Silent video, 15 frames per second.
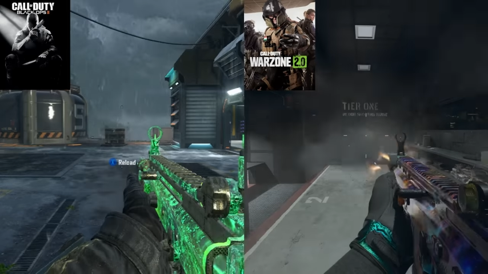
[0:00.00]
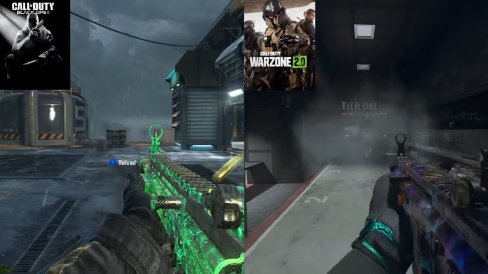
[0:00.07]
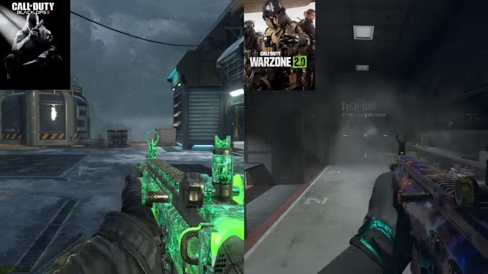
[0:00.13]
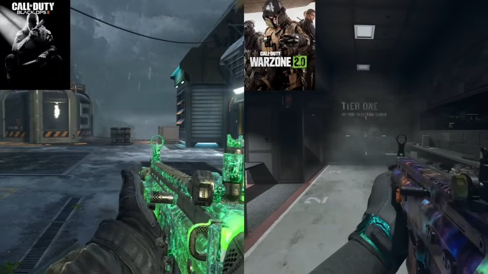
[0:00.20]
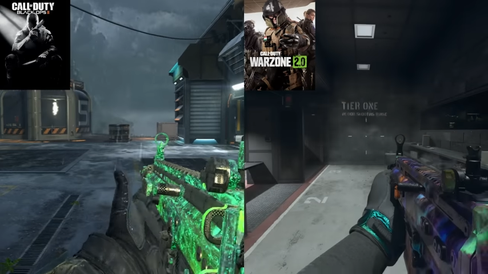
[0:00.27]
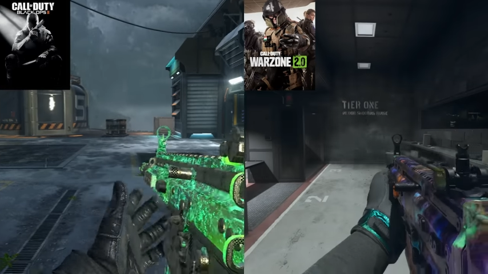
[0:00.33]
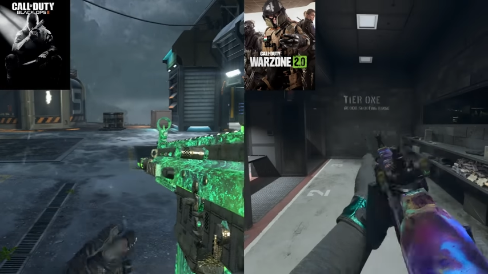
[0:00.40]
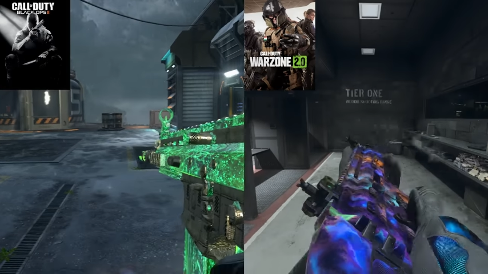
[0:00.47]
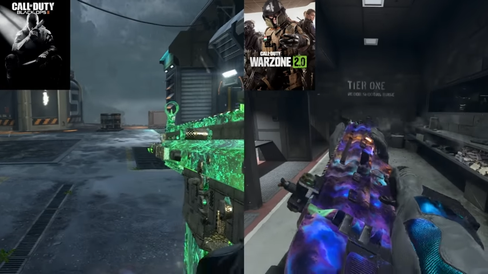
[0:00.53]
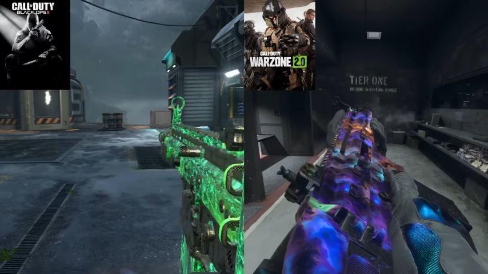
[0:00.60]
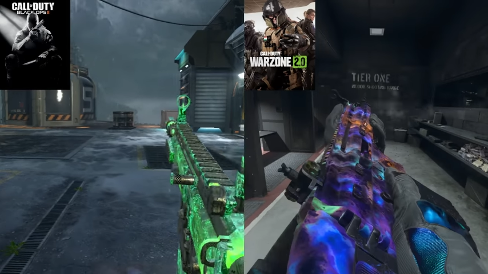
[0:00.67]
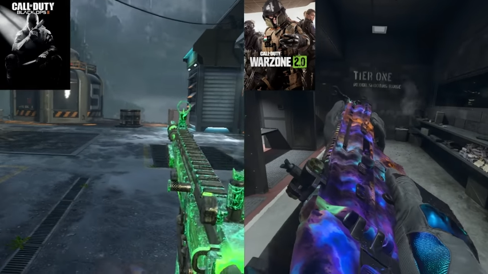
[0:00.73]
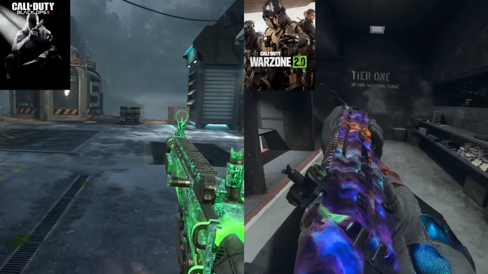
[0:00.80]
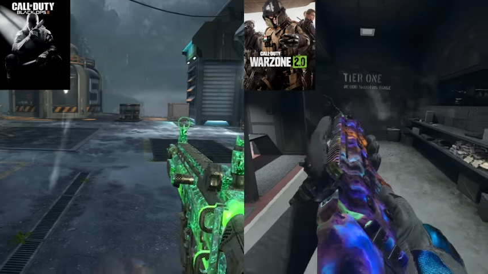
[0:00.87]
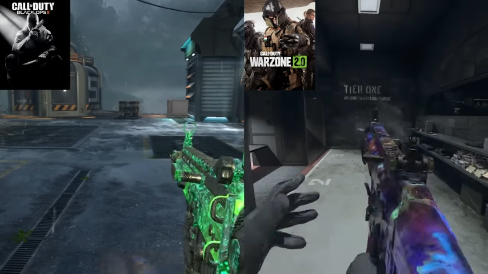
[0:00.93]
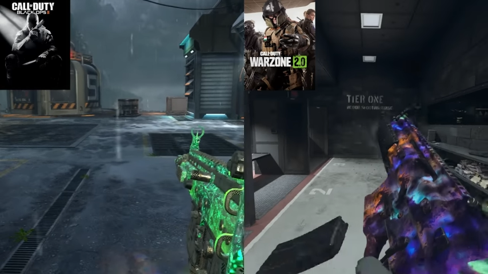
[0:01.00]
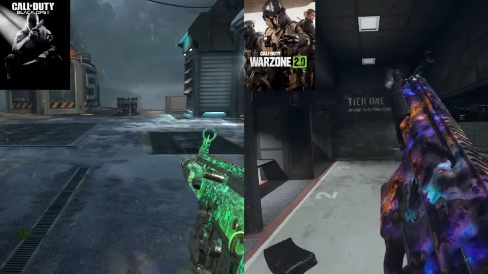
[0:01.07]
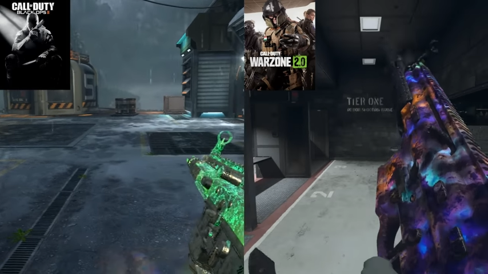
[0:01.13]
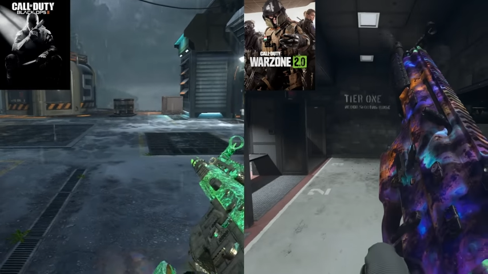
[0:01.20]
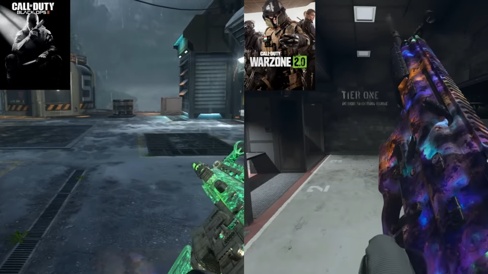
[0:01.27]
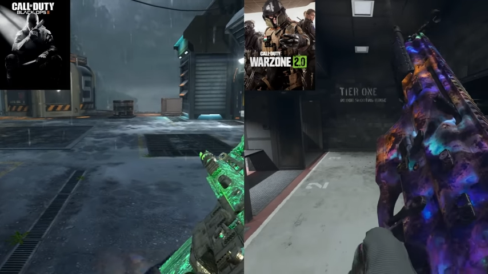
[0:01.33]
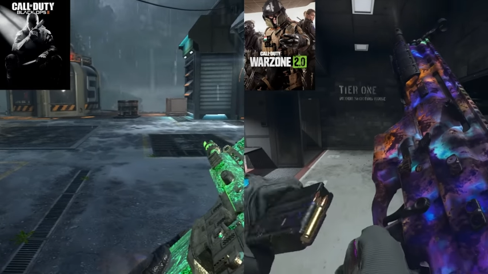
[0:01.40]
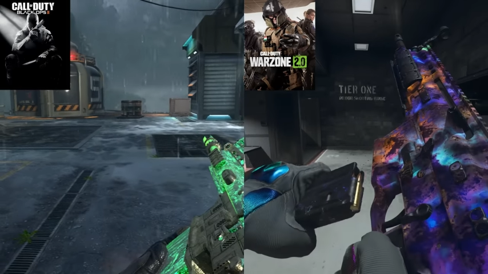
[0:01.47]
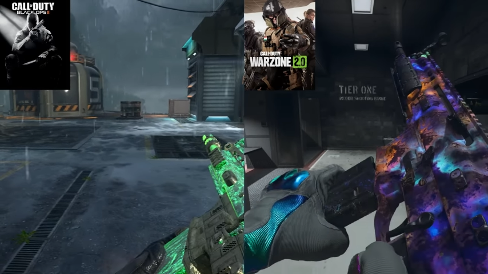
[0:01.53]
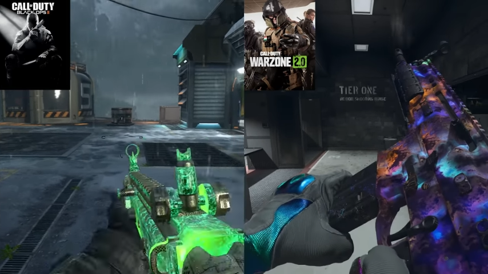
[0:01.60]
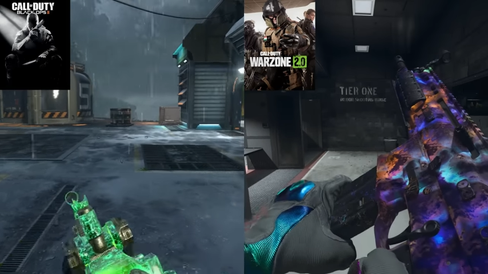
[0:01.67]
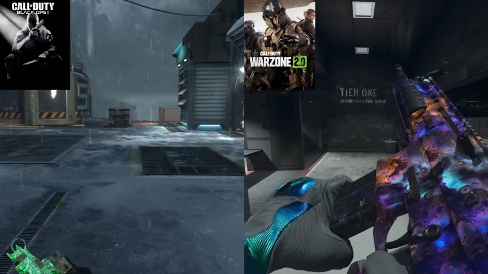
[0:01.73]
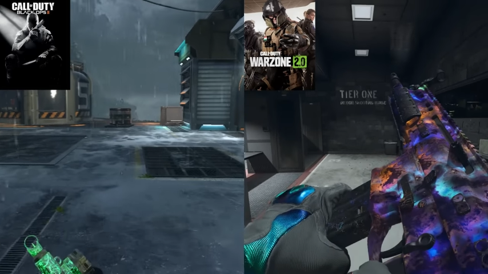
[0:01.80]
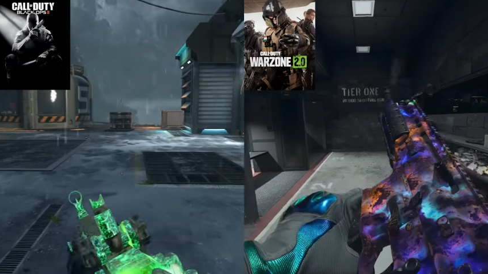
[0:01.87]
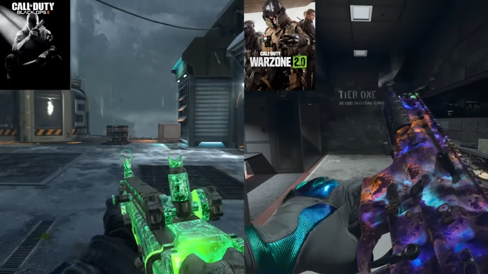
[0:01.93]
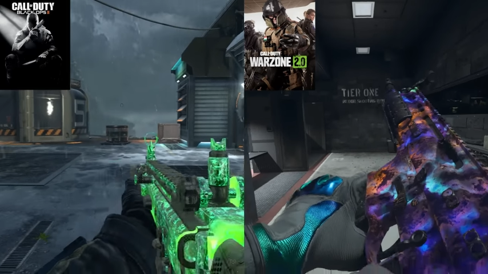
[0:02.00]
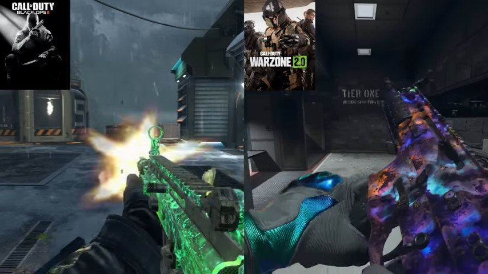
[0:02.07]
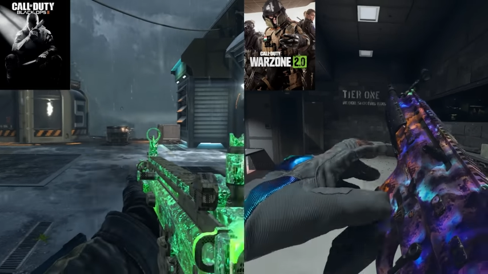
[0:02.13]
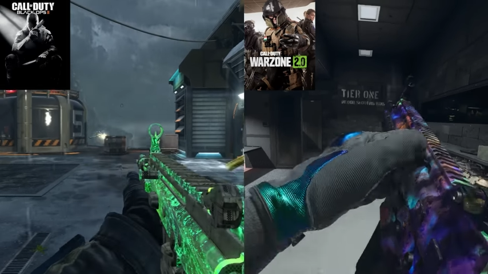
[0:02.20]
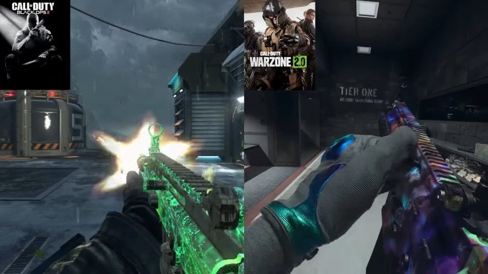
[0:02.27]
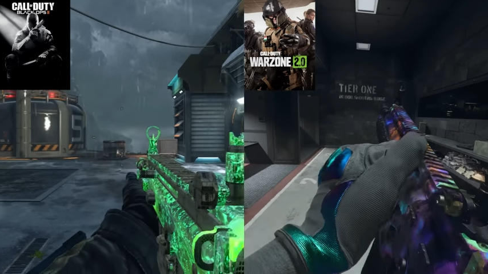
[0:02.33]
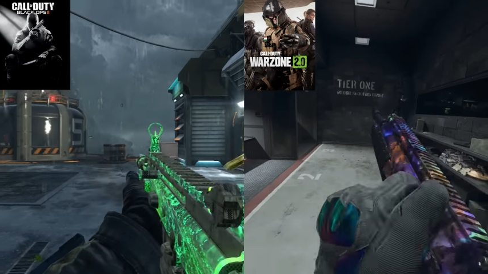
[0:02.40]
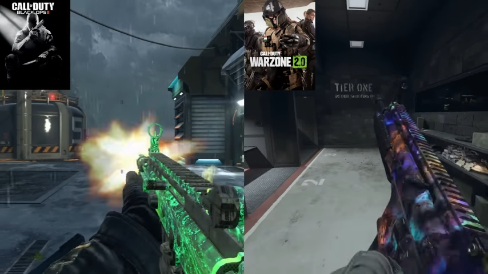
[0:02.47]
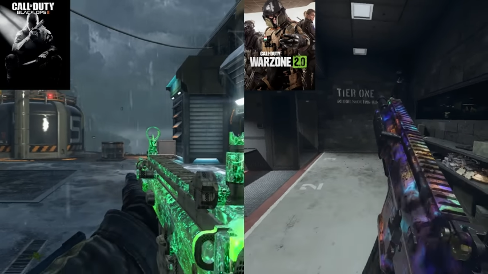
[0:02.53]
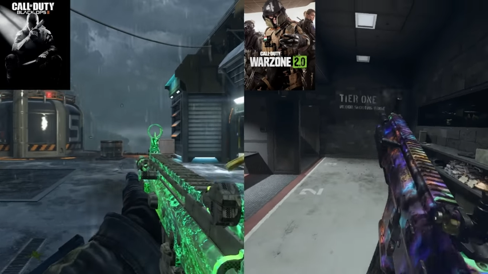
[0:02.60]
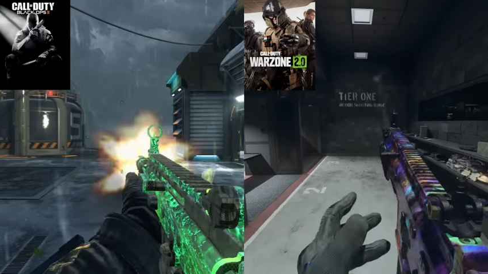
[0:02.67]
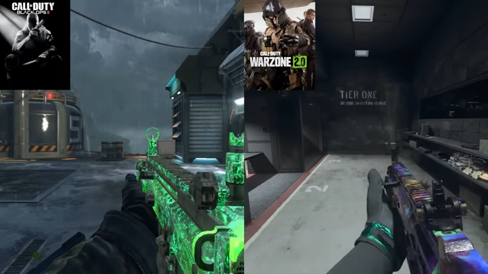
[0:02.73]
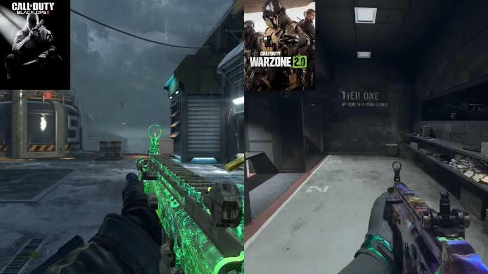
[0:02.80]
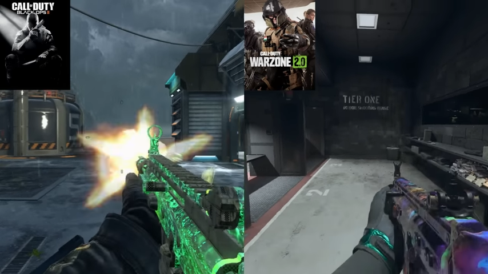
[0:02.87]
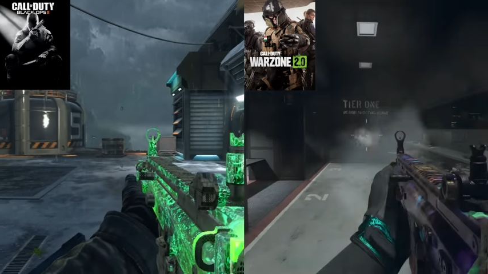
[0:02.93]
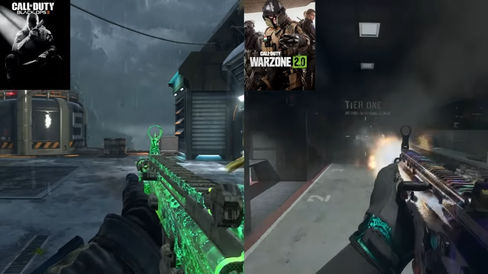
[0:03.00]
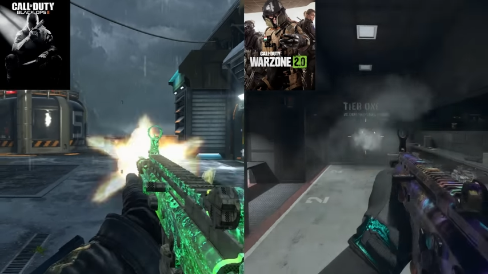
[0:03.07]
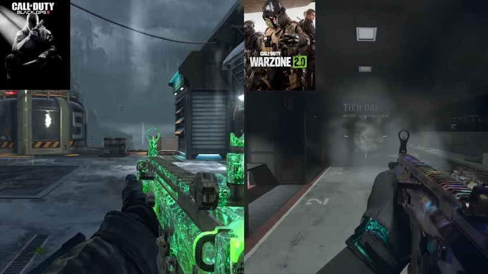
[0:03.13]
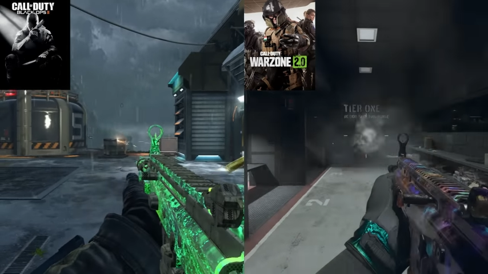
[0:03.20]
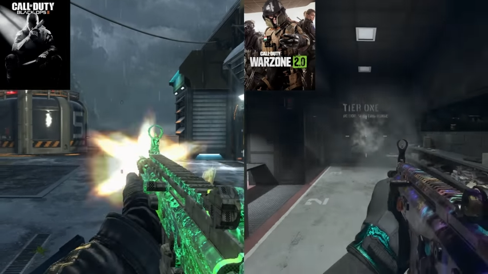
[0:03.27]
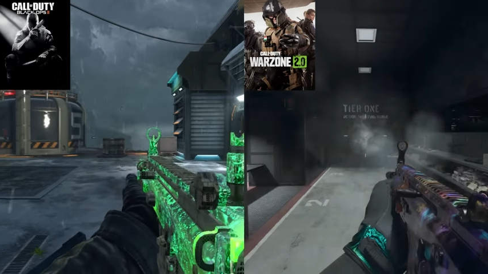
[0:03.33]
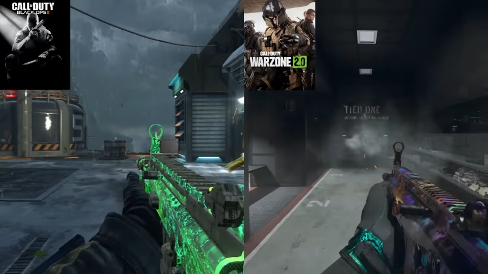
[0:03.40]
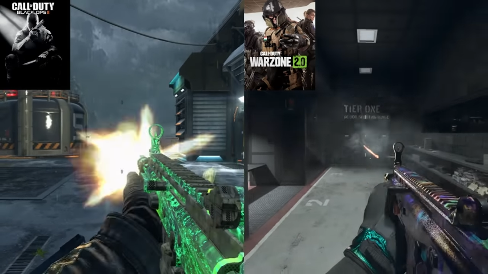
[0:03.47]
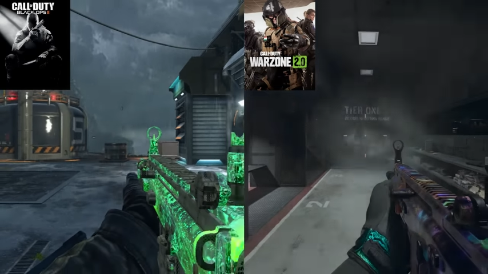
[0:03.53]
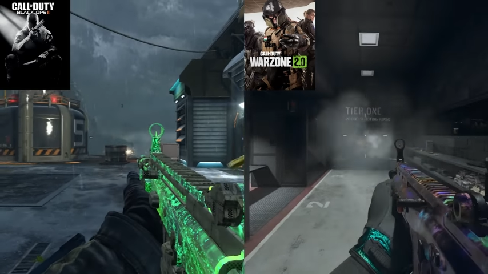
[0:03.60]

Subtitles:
No face is visible, so there are no lips to read.